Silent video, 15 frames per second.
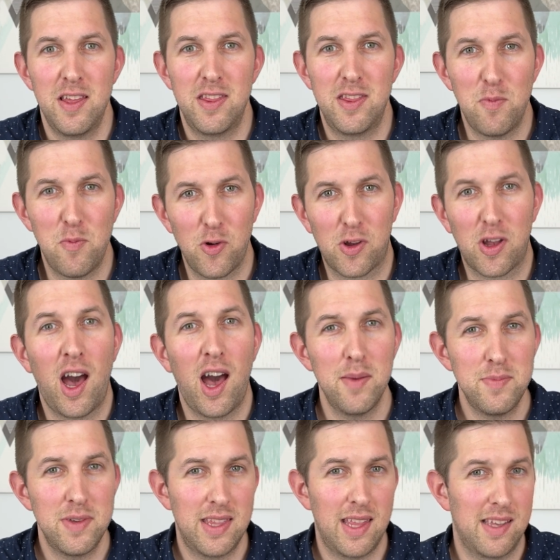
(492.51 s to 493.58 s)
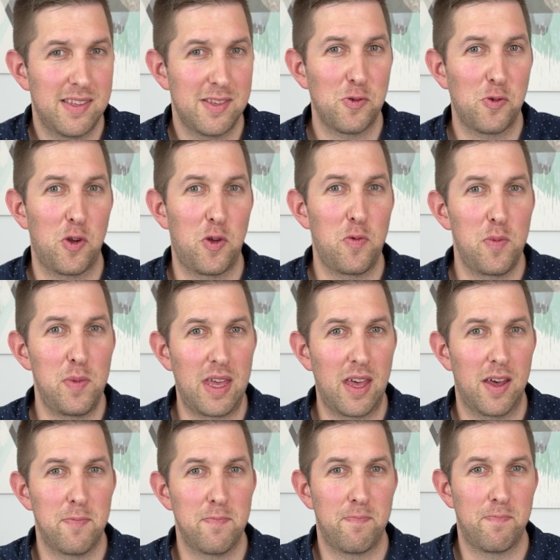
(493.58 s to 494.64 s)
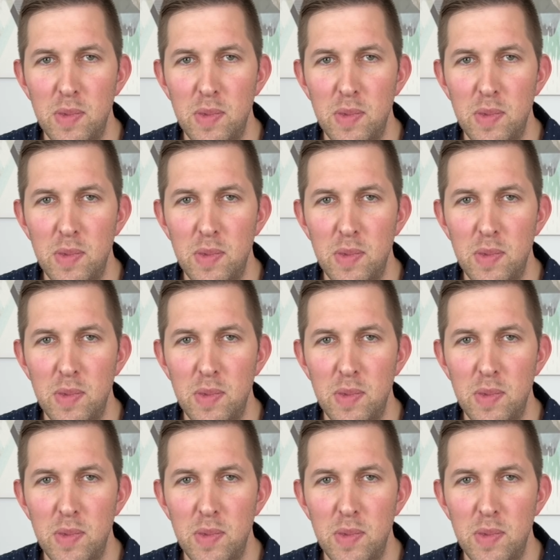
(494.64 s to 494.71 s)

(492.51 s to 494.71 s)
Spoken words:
the more common that story will become.